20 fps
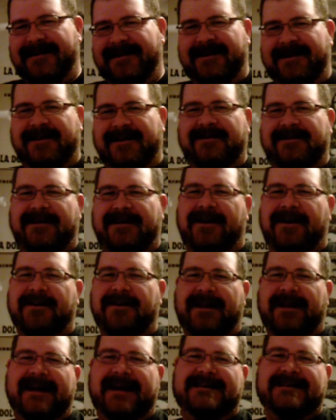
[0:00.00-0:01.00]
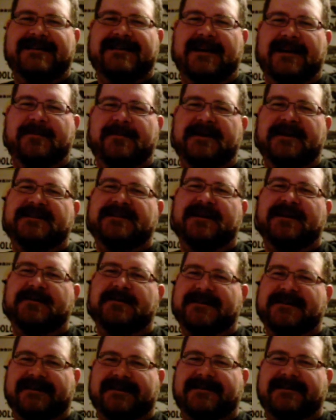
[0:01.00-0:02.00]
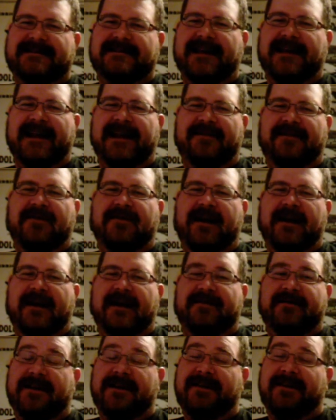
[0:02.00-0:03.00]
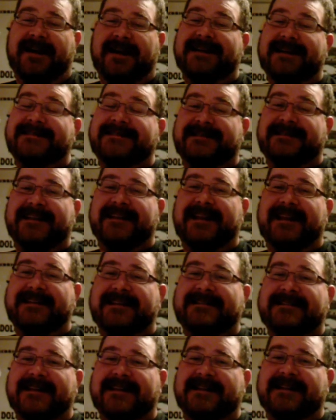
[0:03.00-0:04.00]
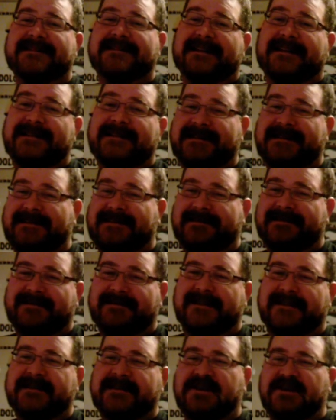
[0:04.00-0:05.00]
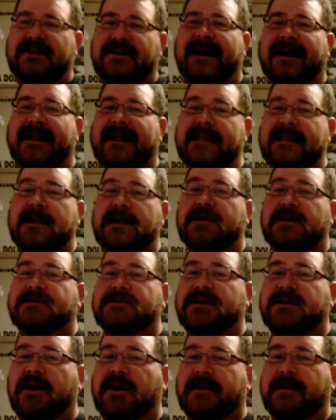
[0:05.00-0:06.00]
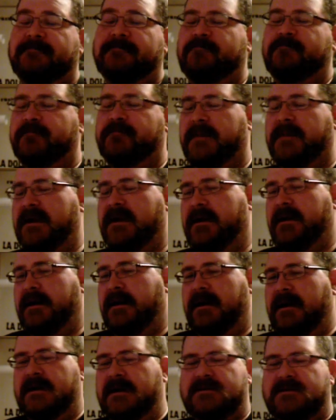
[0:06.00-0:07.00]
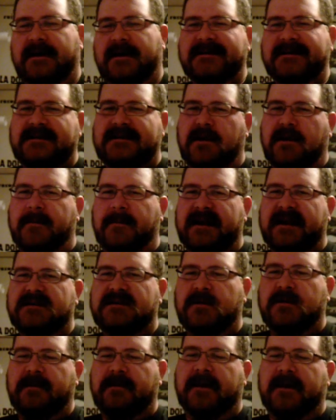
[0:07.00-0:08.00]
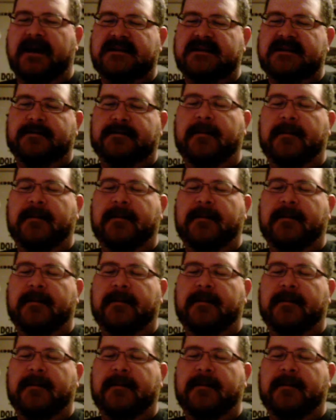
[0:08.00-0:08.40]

you know, our last championship is 95, their last is 86. That's that's a good nine years on them. So I can still mess with the Mets,